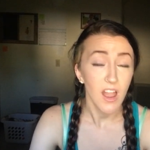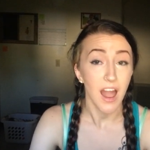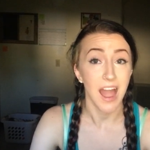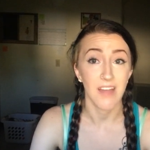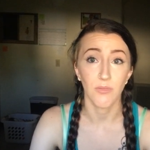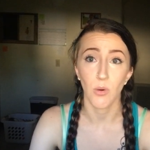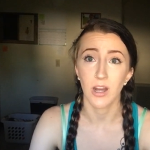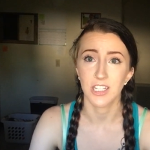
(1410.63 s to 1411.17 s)

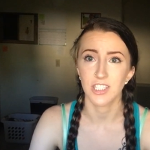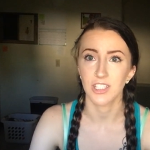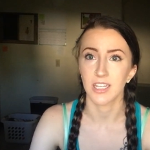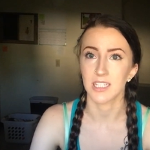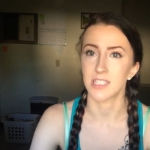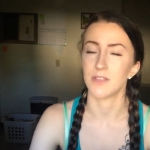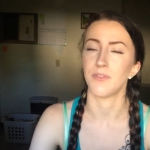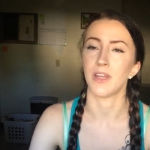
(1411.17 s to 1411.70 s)
I've watched
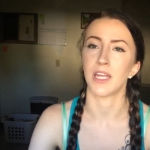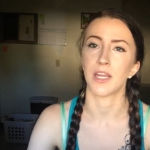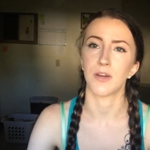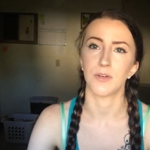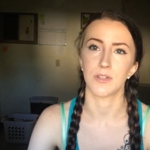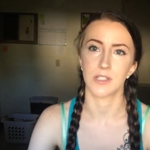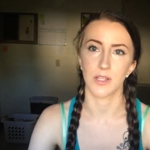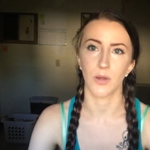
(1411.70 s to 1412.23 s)
lots of
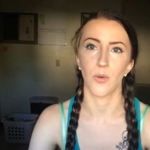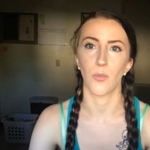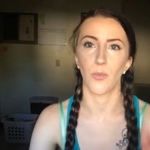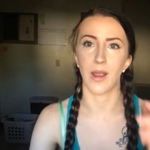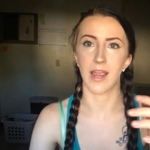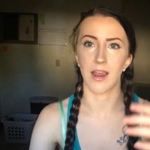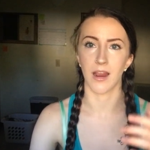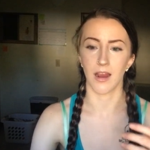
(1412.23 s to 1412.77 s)
videos
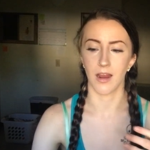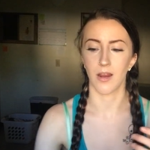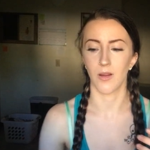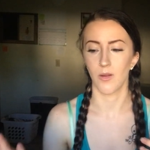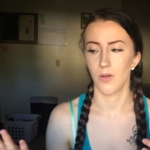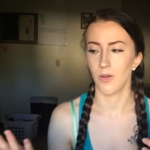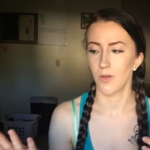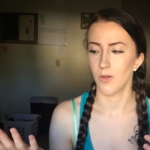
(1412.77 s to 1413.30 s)

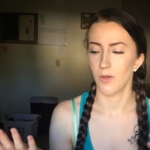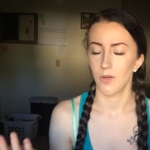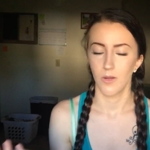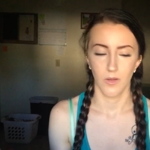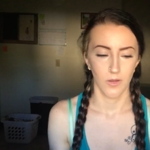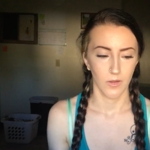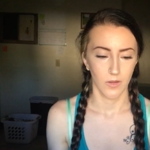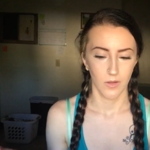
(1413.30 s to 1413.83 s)
where,
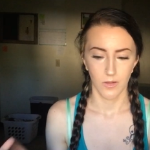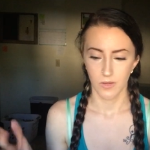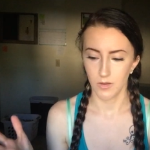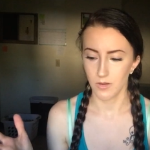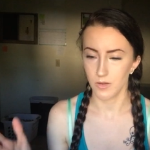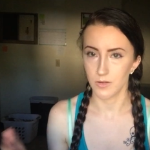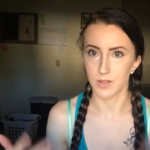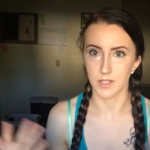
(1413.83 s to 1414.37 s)

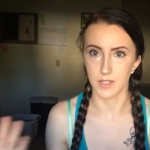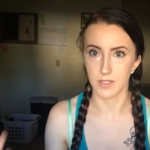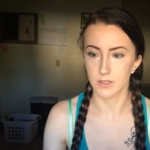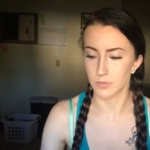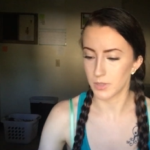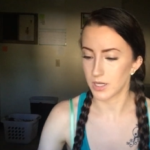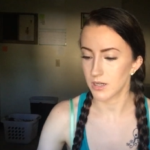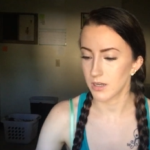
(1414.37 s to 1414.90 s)
this
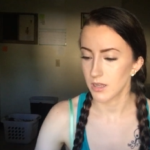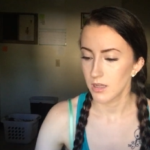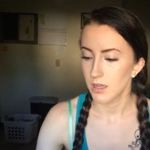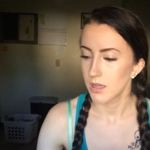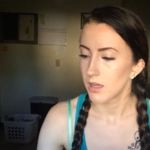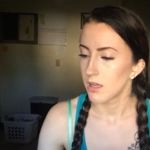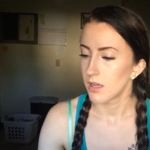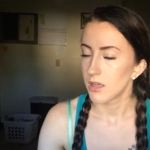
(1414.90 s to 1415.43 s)
is weird,
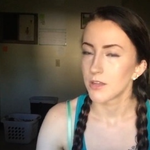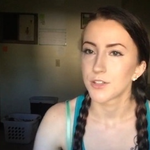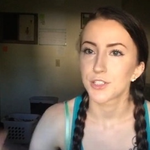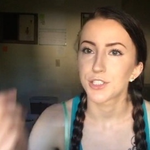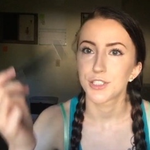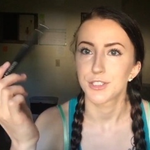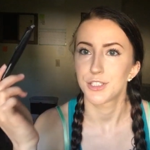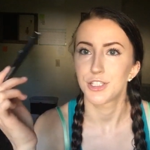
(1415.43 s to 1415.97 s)

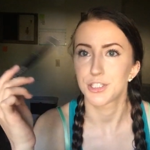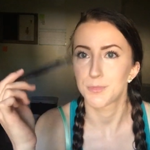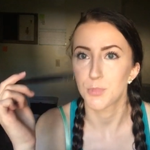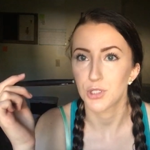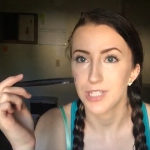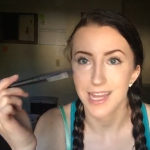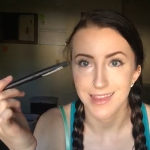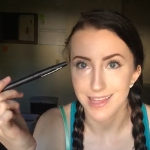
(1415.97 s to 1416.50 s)
just
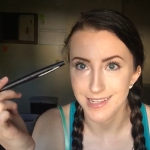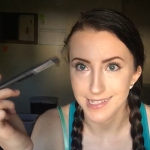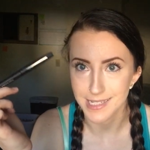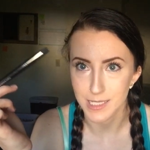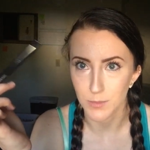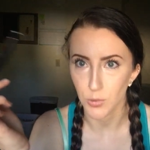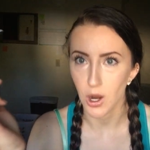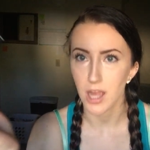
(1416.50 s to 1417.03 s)
pretend this
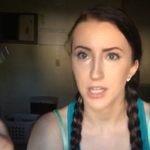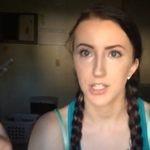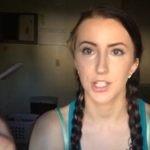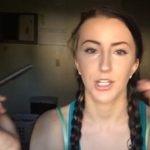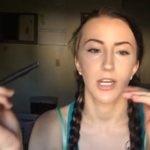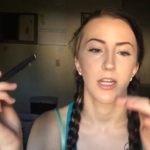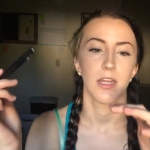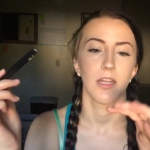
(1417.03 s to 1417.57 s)
is the
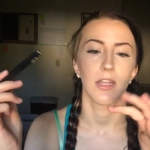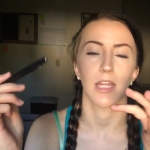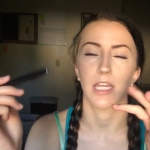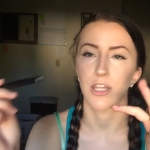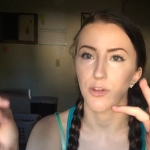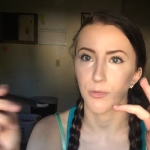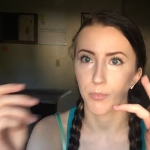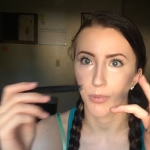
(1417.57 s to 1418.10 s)
brush.
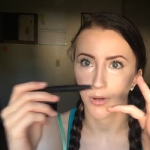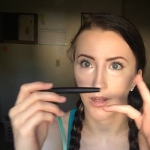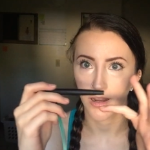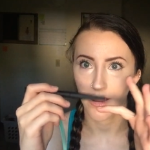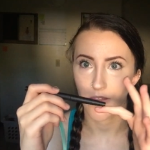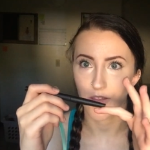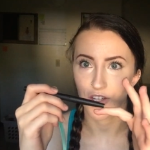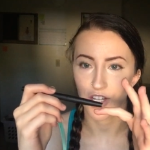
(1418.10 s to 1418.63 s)
Like, you'd put
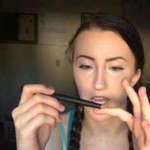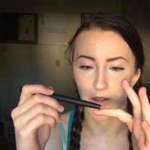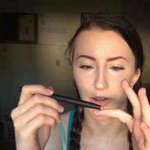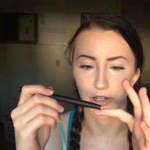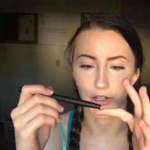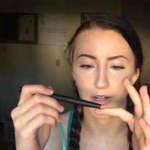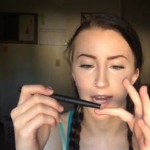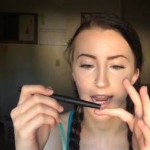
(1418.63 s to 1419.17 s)
the gel
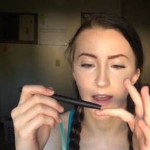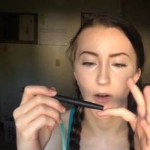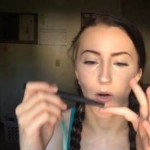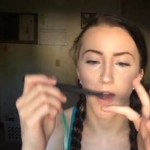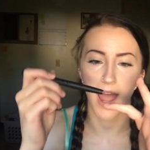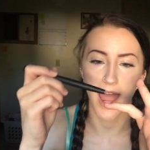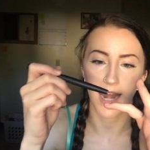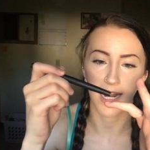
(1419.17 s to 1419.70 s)
on your
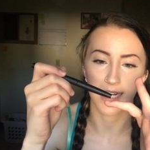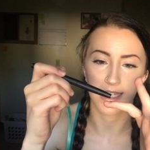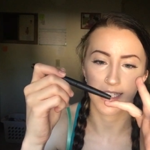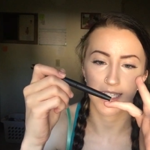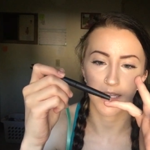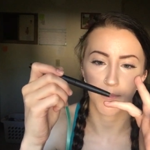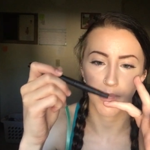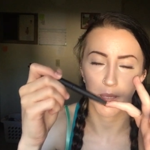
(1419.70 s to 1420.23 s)
nail, and I'd
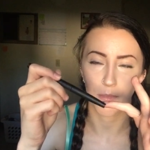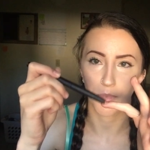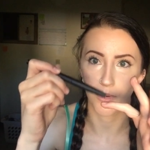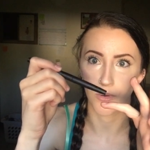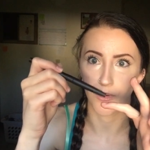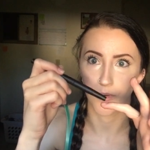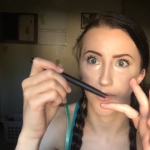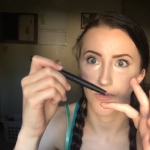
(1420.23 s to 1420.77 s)
see
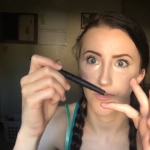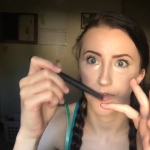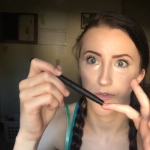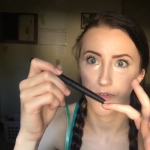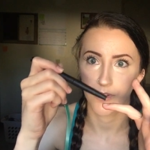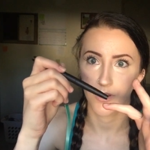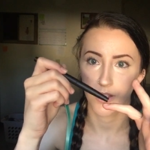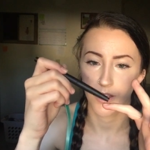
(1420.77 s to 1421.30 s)
people
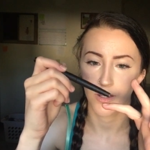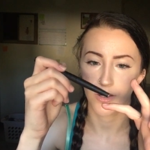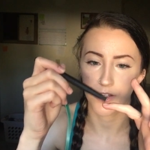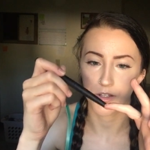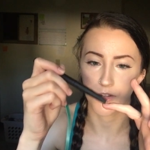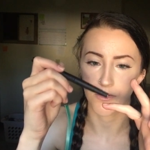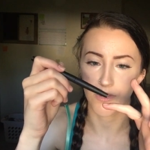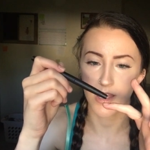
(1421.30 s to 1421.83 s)

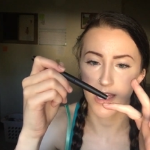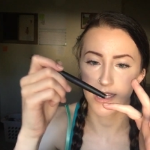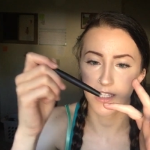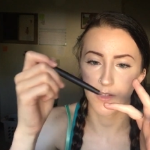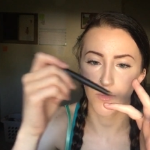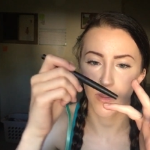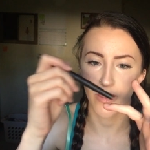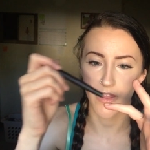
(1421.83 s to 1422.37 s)
do
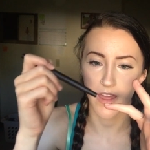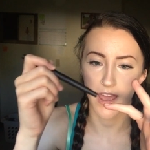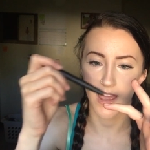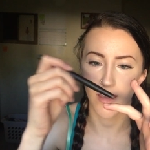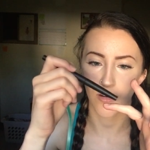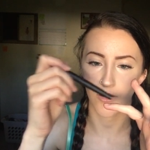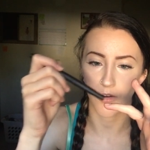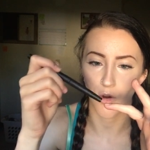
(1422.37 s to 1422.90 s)
this with
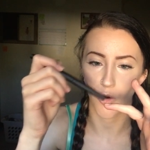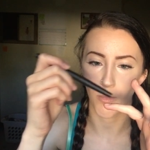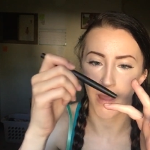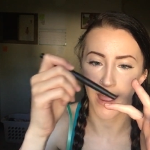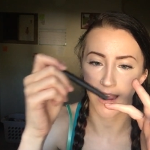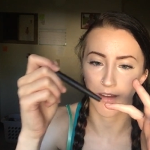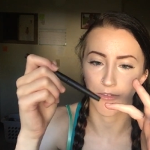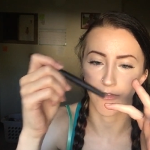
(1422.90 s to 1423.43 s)
it or go
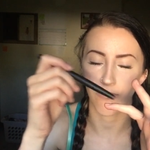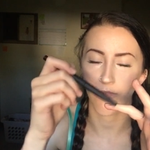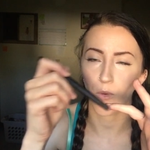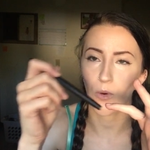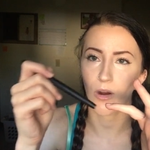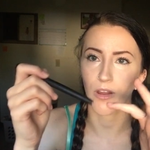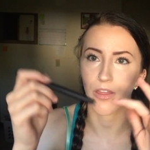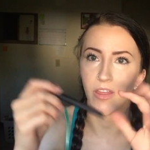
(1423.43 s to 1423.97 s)
back and
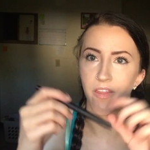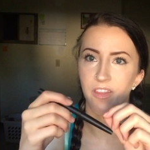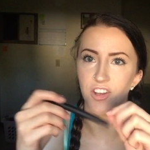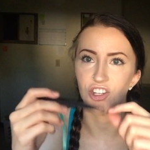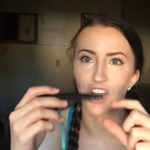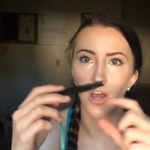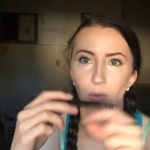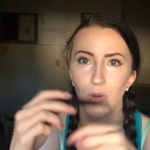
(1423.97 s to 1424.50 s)
forth, and the
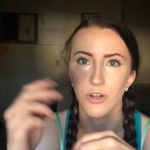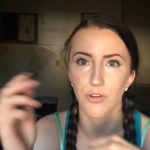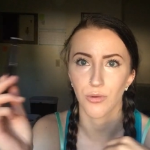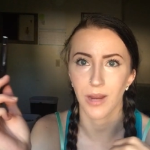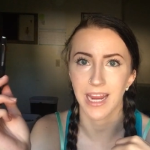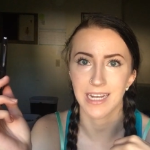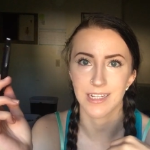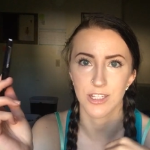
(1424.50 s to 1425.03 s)
gel would
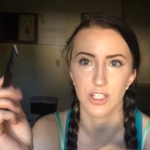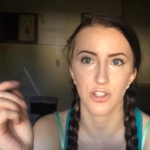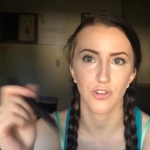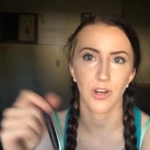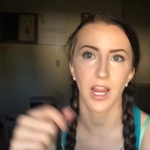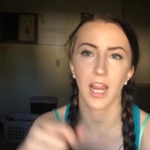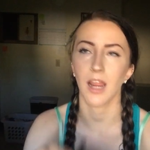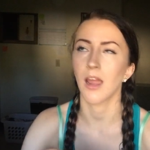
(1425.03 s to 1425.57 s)
create a
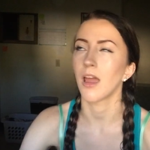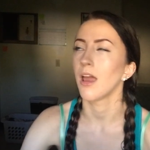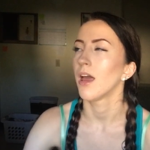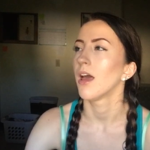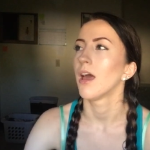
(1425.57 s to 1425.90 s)
string.